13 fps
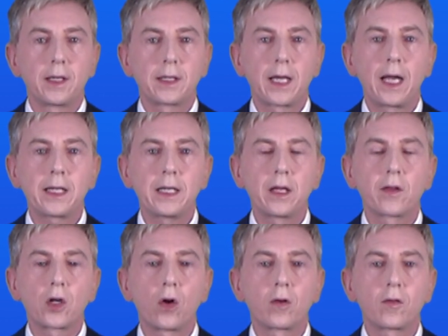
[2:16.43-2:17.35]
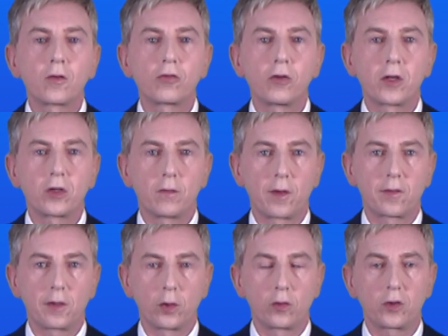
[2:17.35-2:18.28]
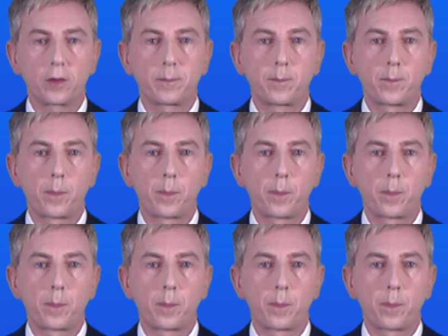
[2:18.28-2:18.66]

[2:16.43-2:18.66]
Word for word: Calculate the concentration of the solution.